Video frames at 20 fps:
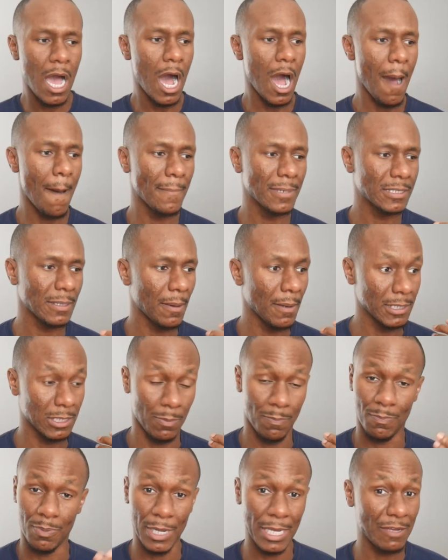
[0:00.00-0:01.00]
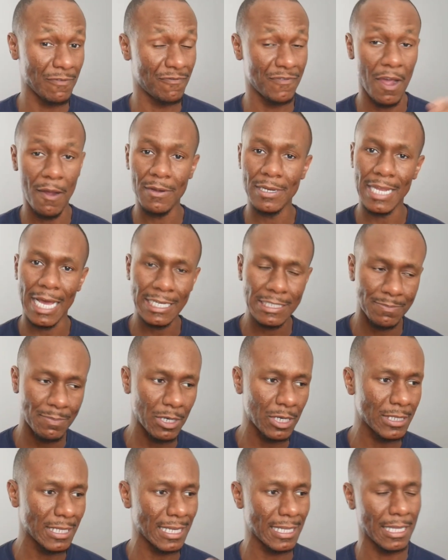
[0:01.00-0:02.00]
It's a big, very nice
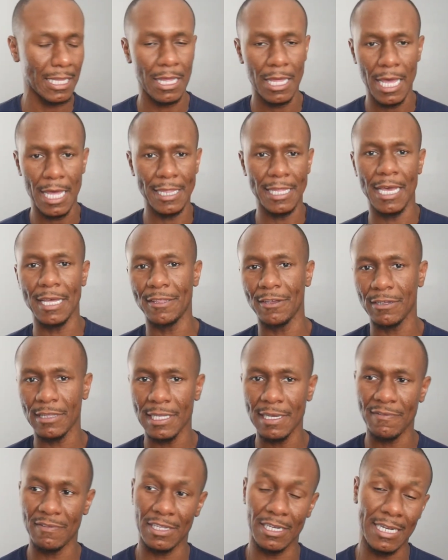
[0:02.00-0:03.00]
building, and they're leaving.